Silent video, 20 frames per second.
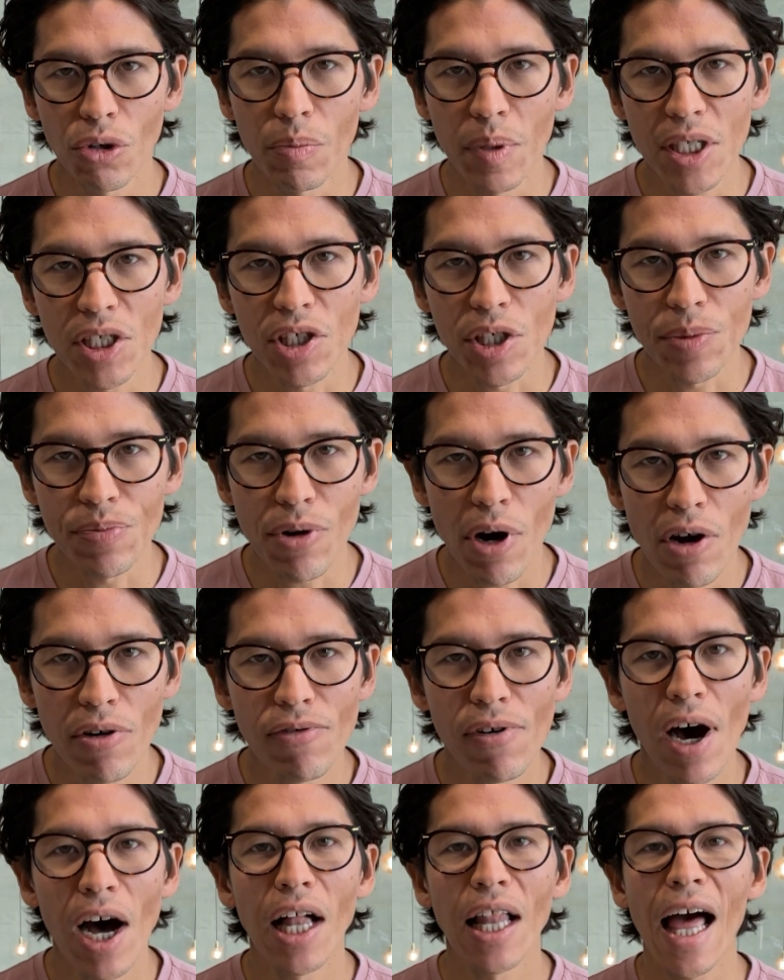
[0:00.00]
Business
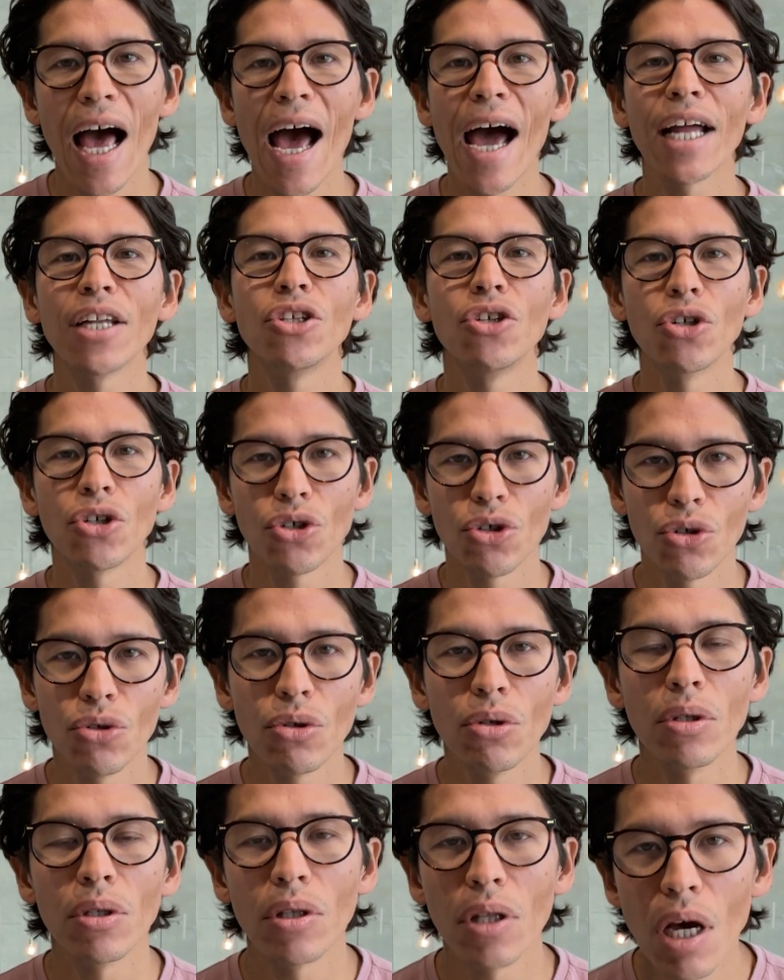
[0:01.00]
Profile and your
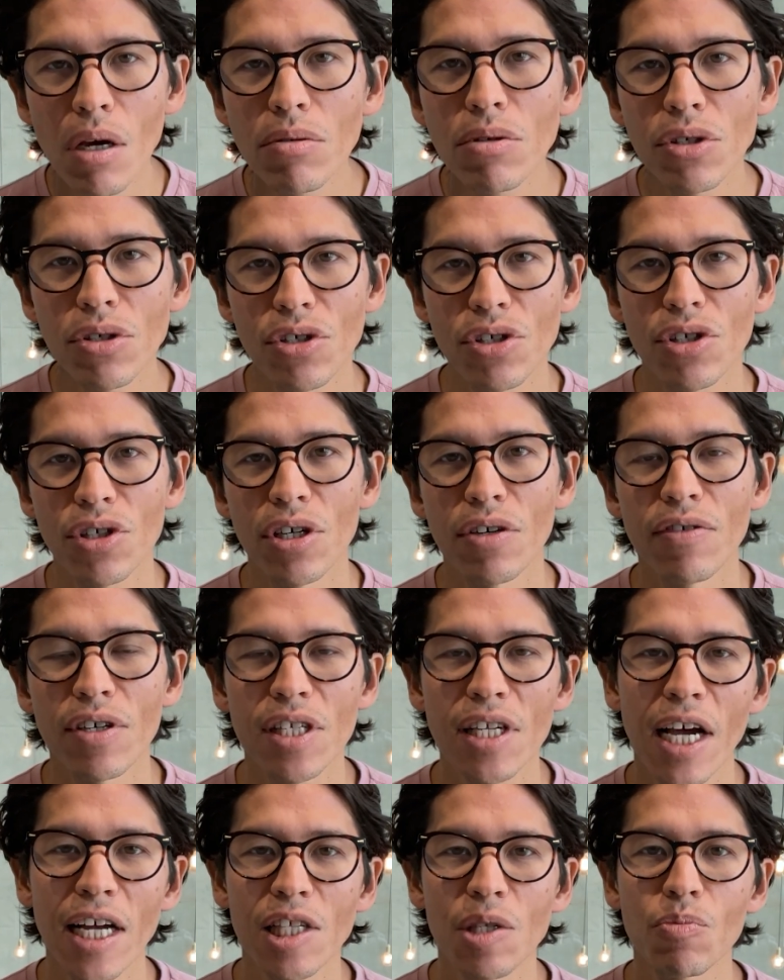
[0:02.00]
Google Local
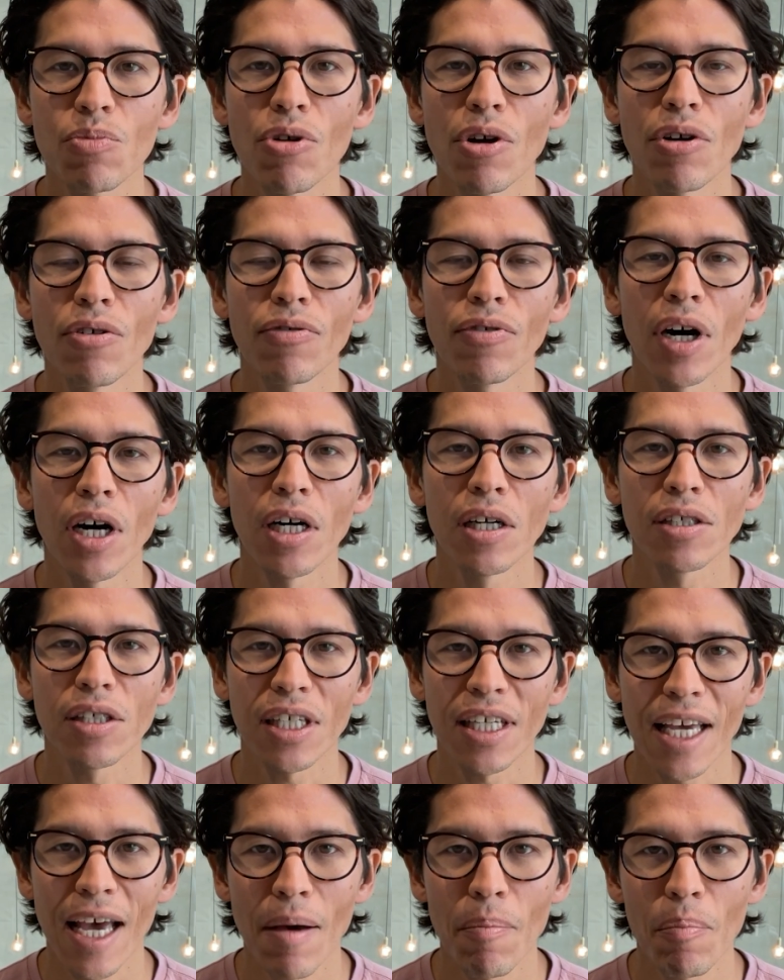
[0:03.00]
Service Ads profiles
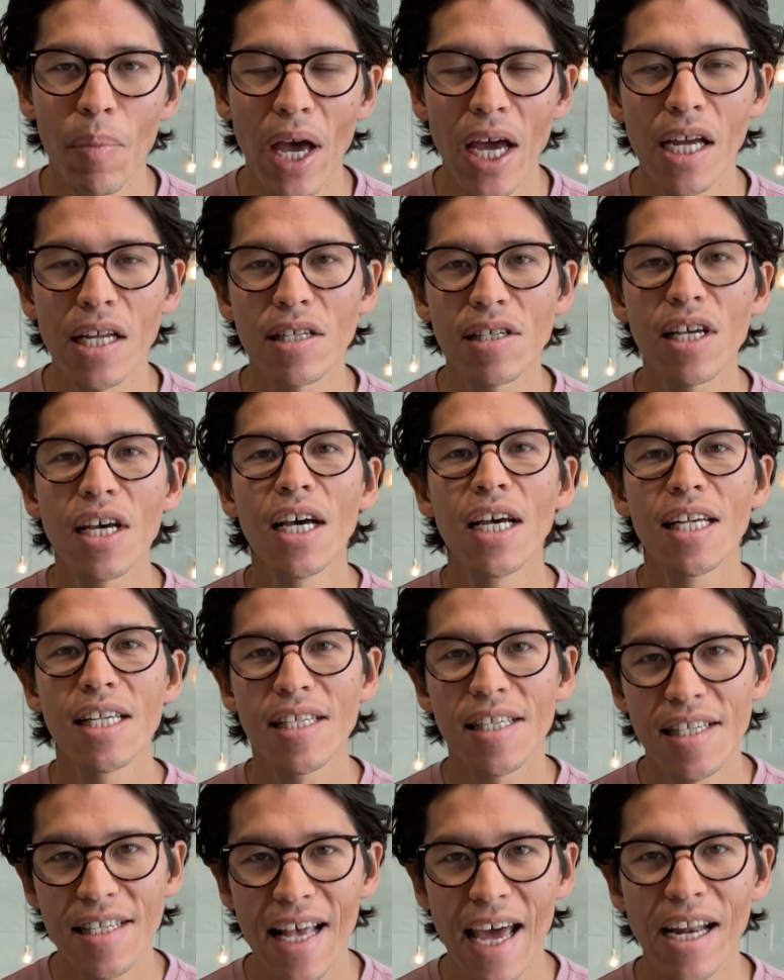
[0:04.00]
and campaigns
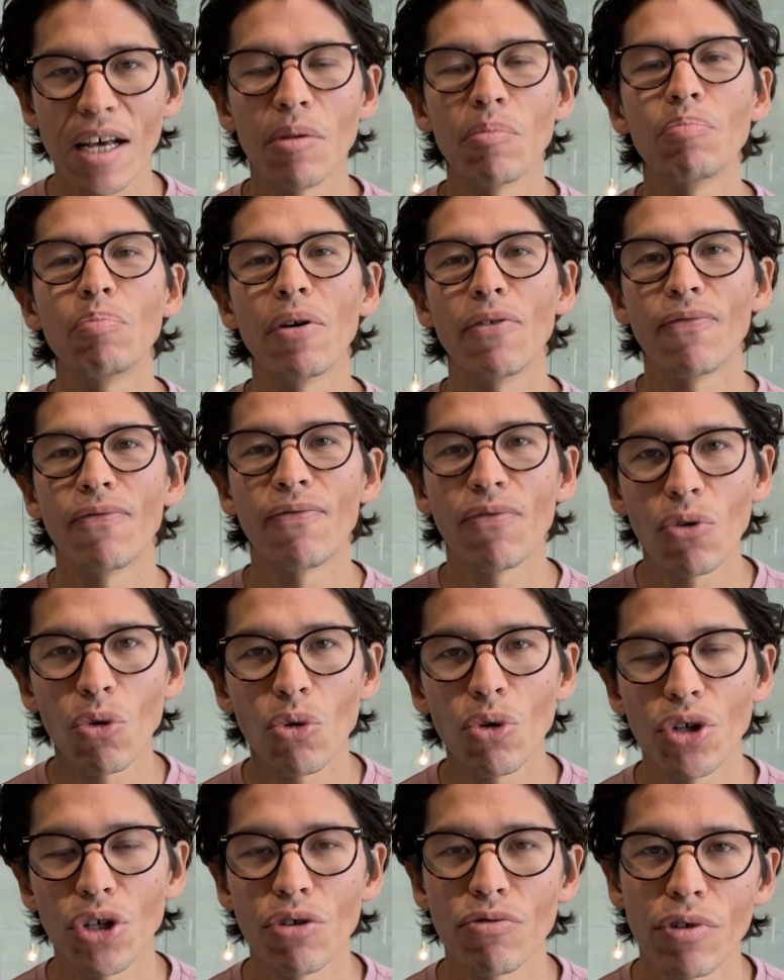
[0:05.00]
set up
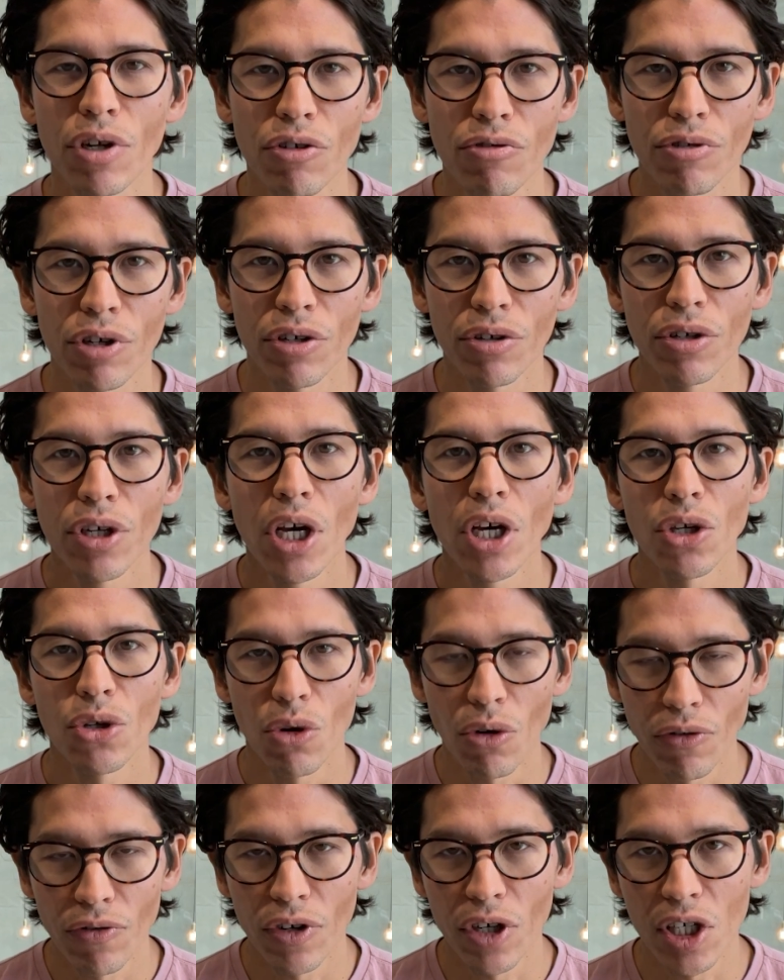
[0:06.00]
before you recruit
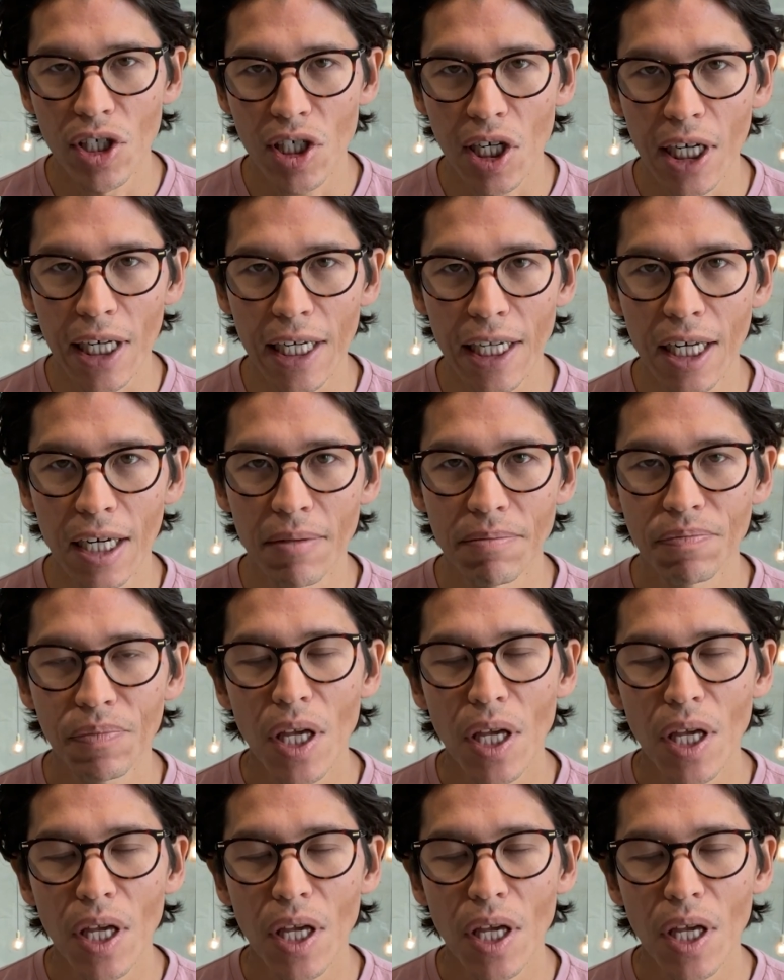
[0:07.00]
your first cleaner.